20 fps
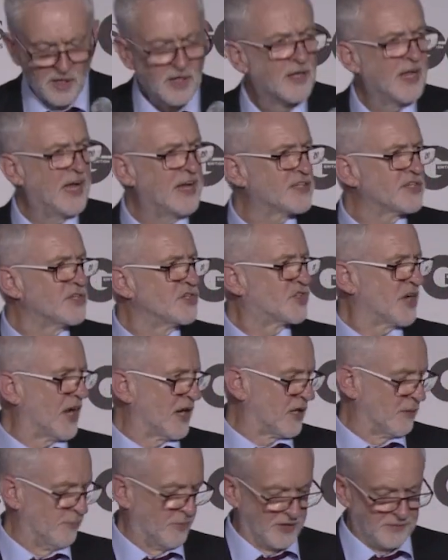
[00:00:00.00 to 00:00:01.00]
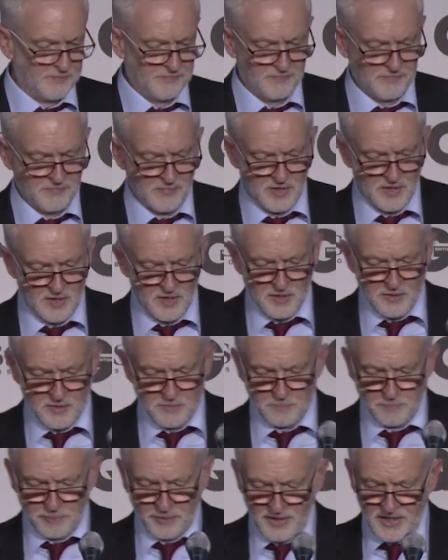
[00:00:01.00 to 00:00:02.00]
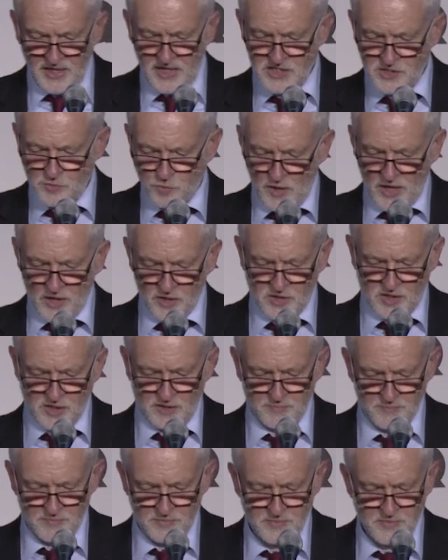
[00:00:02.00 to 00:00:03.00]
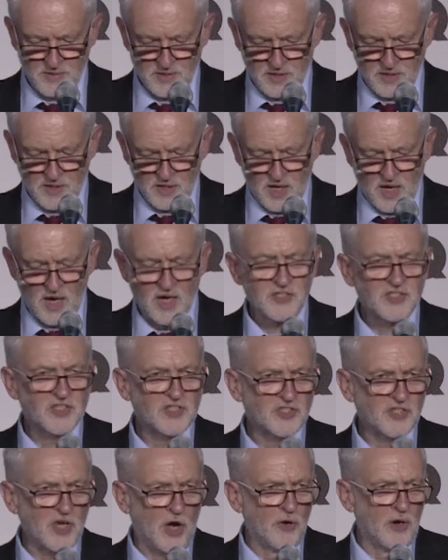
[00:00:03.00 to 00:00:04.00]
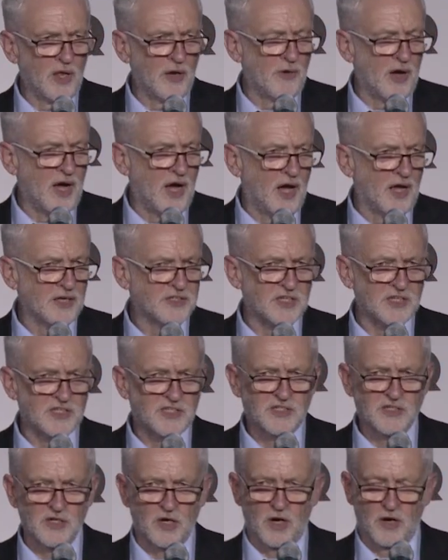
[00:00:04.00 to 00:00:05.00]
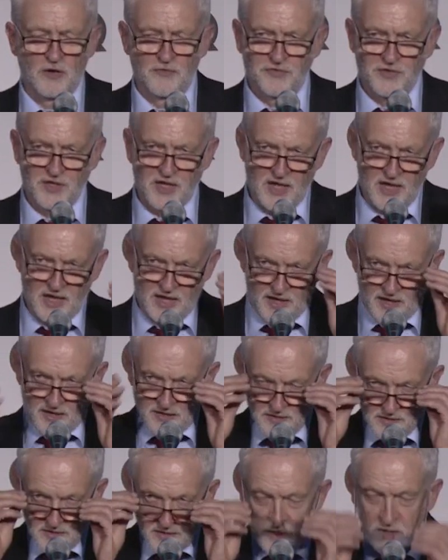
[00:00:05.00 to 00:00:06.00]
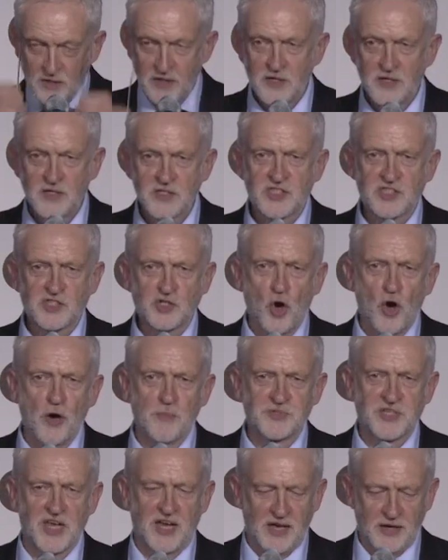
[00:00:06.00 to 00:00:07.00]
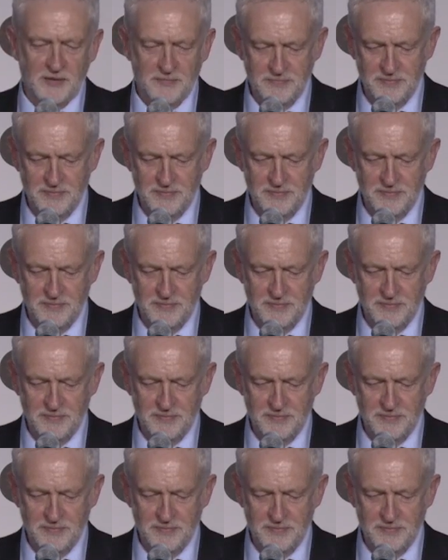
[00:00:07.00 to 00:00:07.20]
Ladies and gentlemen, please welcome our Solo Artist of the Year, Stormzy.